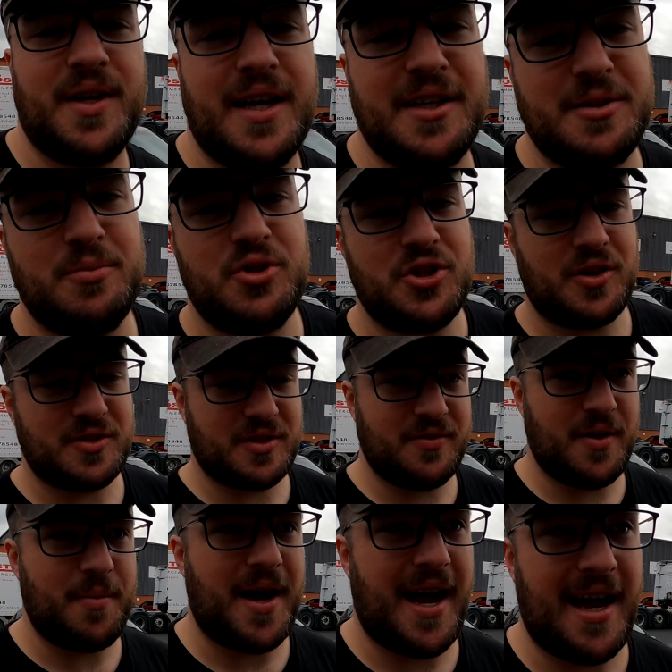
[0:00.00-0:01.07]
we can get some shots of
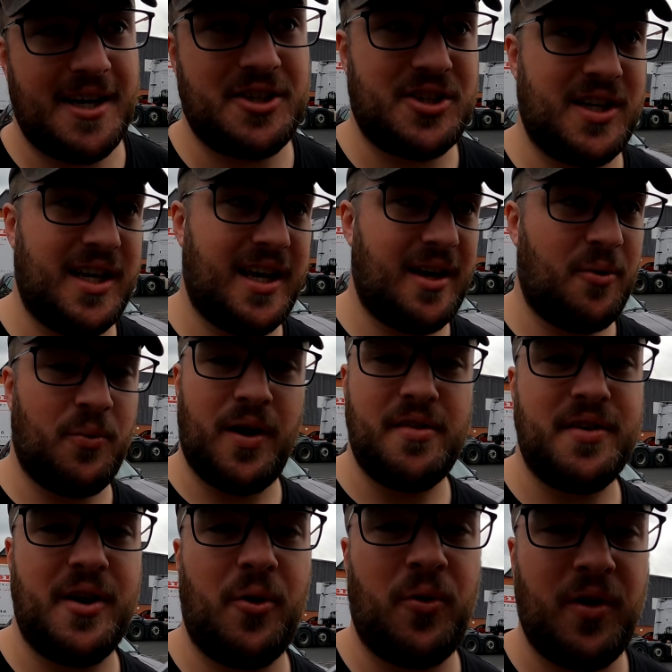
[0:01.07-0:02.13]
them actually
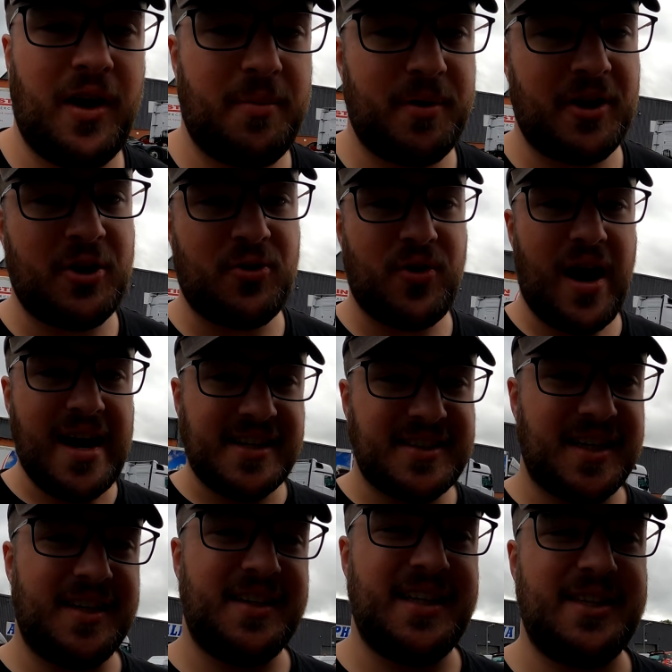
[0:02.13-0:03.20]
welding it all up and
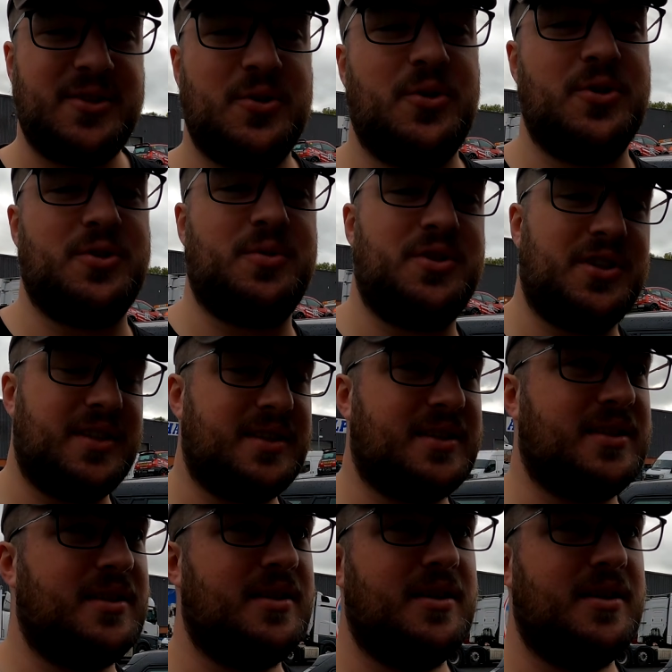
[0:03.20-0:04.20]
creating the exhaust, which is